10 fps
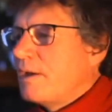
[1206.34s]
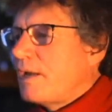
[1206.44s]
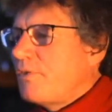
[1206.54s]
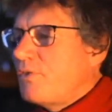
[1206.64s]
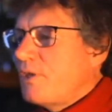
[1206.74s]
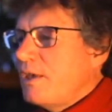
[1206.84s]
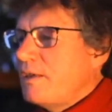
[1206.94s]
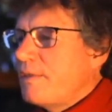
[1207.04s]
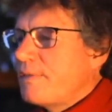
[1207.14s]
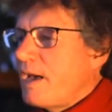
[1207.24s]
And I
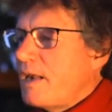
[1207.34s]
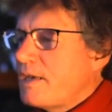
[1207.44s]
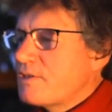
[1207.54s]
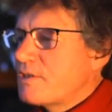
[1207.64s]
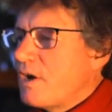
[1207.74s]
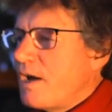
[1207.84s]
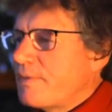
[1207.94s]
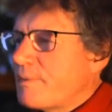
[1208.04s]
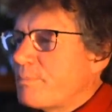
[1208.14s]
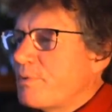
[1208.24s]
think that has
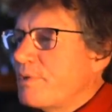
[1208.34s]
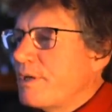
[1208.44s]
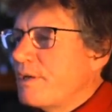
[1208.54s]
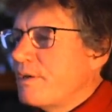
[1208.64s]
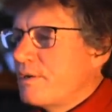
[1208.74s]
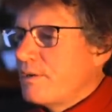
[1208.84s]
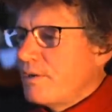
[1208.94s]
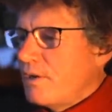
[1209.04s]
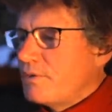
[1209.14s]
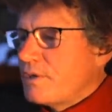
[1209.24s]
got the pruning
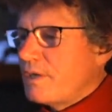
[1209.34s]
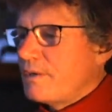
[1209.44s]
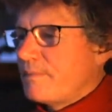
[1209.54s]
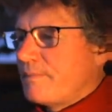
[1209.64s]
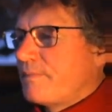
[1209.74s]
all done.